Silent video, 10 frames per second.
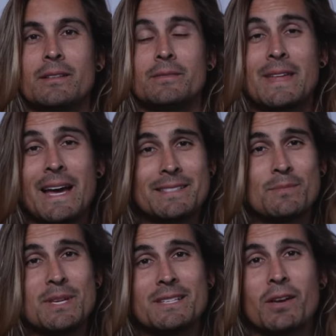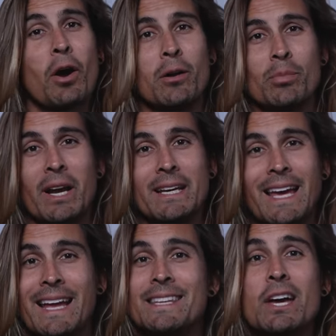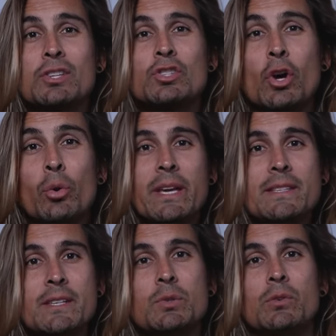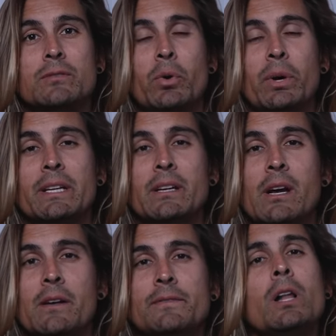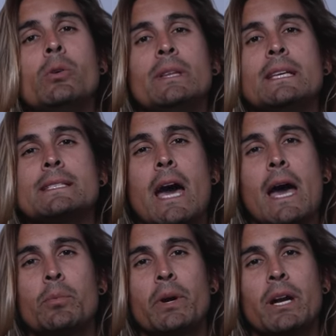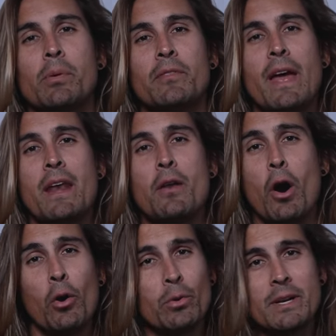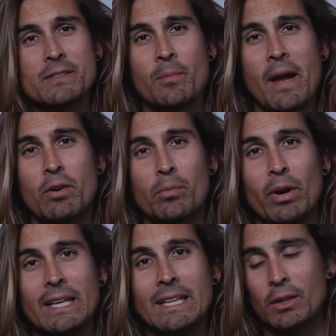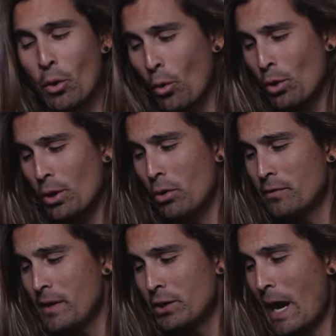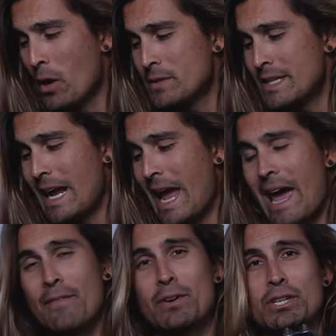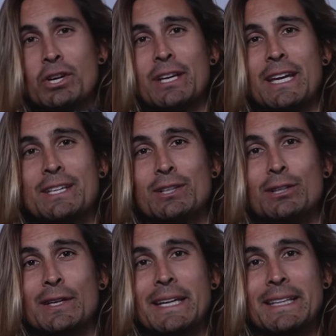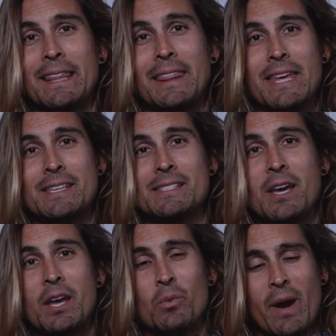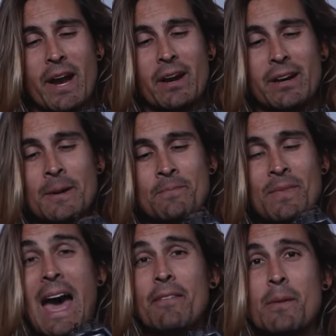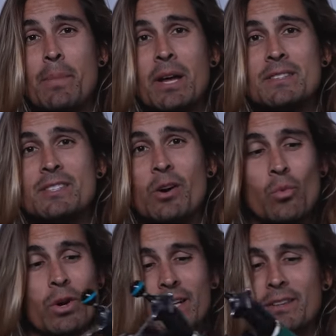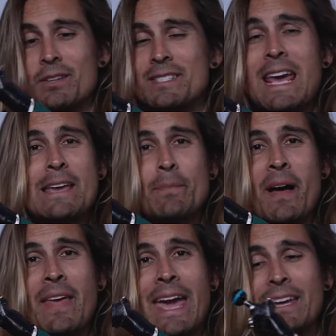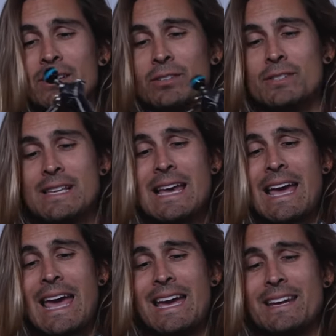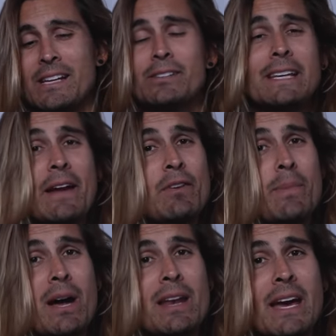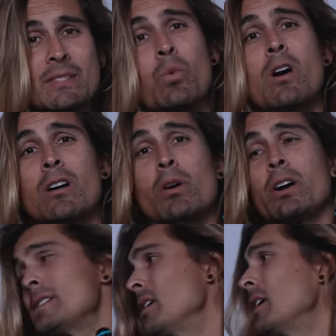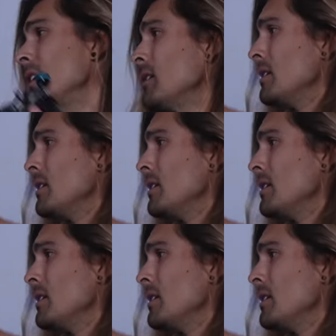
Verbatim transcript: That to me is heartbreak and yet so easy to avoid. Following this guide, we're gonna prevent O-rings from ever breaking or hopefully your housing ever turning into looking like this where half the buttons don't work, there's tape on the handles, and nearly every button has watermarks on it.